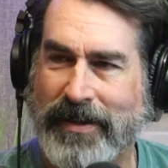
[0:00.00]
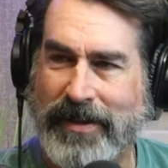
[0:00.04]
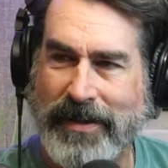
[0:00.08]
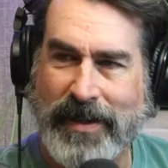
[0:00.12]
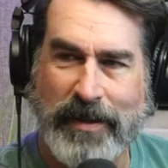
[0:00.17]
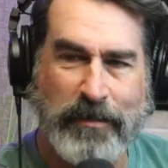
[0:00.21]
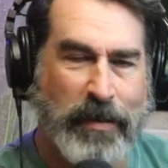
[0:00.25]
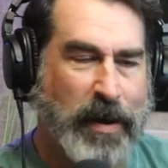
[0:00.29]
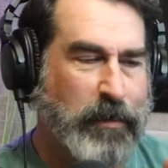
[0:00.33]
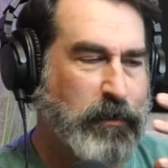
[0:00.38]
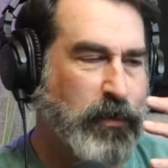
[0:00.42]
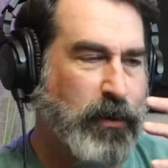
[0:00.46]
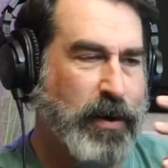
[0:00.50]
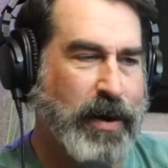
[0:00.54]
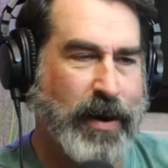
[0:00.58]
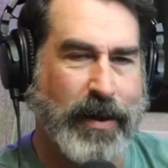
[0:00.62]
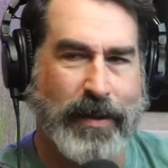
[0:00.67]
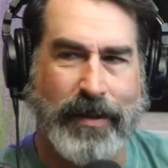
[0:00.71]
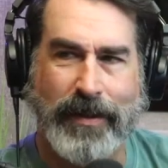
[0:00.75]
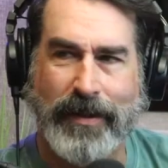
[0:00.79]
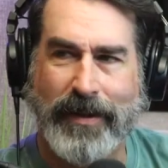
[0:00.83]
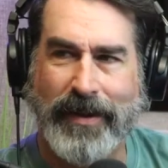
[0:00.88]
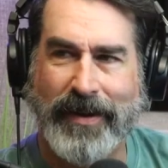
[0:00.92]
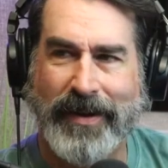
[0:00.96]
see my
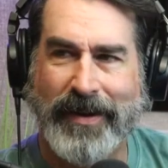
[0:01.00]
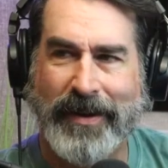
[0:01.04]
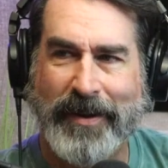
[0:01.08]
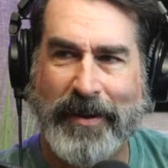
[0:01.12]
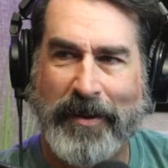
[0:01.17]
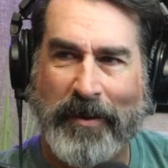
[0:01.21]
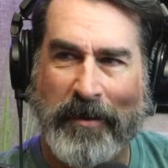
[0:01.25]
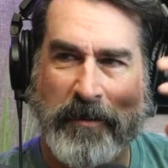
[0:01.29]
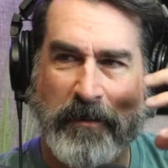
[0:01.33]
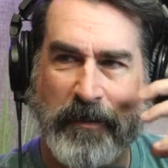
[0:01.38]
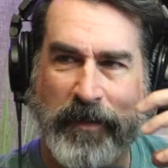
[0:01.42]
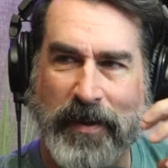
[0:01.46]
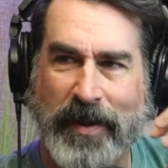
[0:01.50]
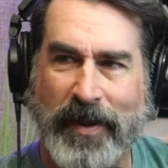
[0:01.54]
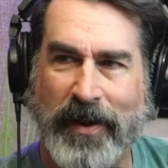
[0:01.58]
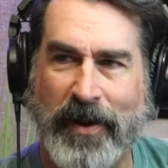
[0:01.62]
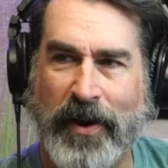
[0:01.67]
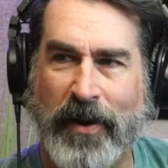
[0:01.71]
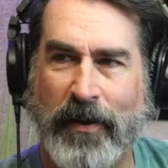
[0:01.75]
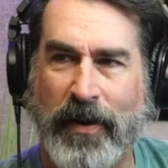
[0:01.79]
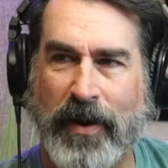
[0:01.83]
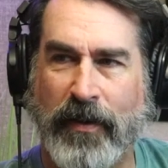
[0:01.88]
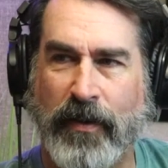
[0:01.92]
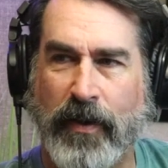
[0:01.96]
breath in
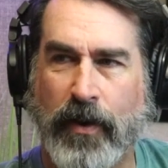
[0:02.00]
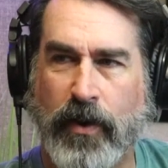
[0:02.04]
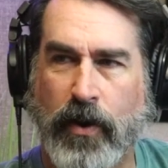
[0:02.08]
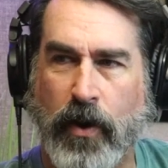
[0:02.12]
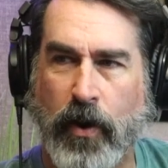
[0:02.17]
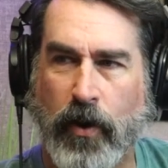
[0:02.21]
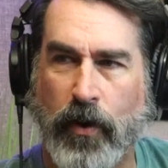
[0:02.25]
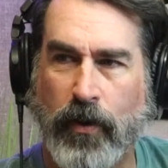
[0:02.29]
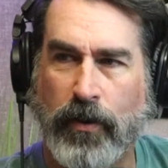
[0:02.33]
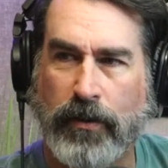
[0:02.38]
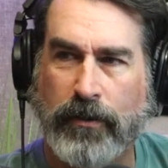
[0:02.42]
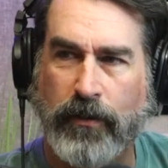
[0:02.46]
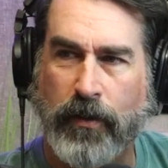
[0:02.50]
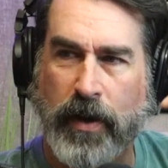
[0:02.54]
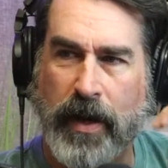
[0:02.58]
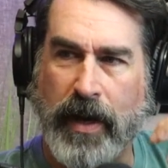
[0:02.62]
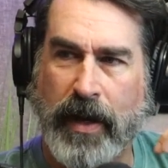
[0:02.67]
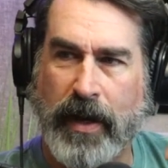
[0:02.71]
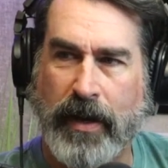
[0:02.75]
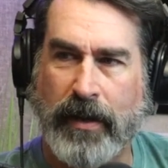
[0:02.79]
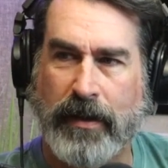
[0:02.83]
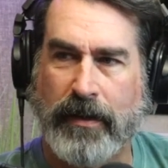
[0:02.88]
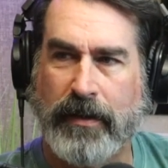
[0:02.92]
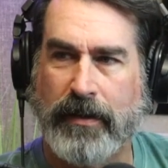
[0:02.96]
the cold
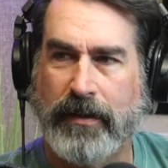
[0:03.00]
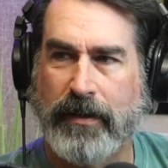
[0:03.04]
rain